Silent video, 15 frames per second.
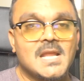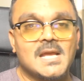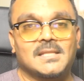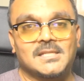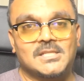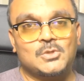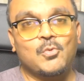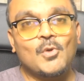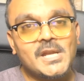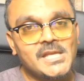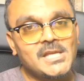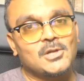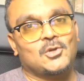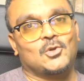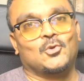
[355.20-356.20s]
The
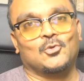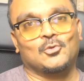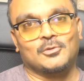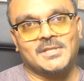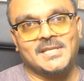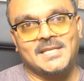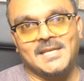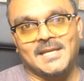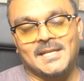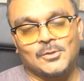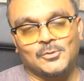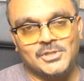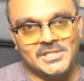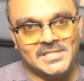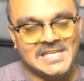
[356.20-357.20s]
20-year-old kid
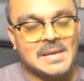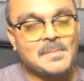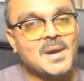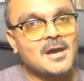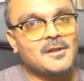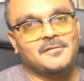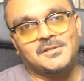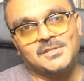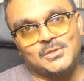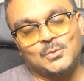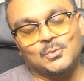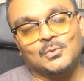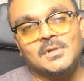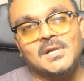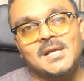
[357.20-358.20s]
who just came out of the
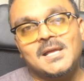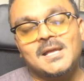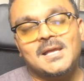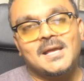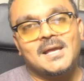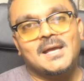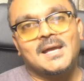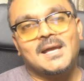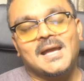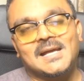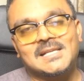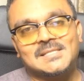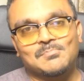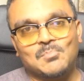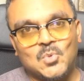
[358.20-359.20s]
school
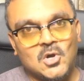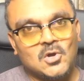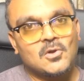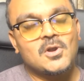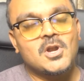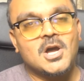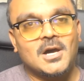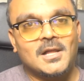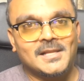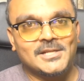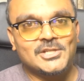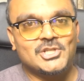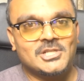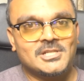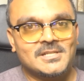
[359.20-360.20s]
has more
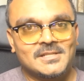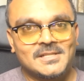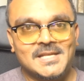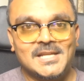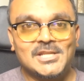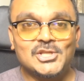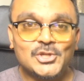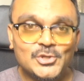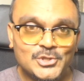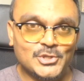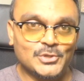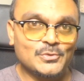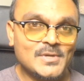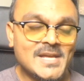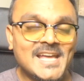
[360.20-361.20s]
knowledge than you
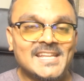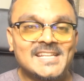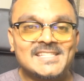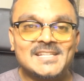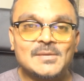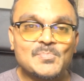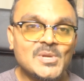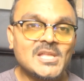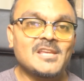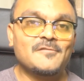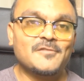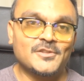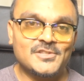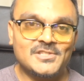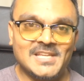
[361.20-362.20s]
do, and he's competing
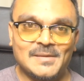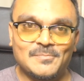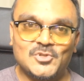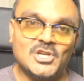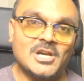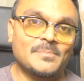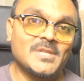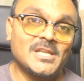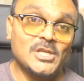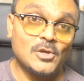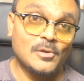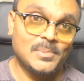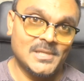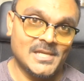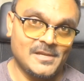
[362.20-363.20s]
for the same job that
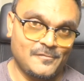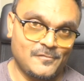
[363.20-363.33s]
you're applying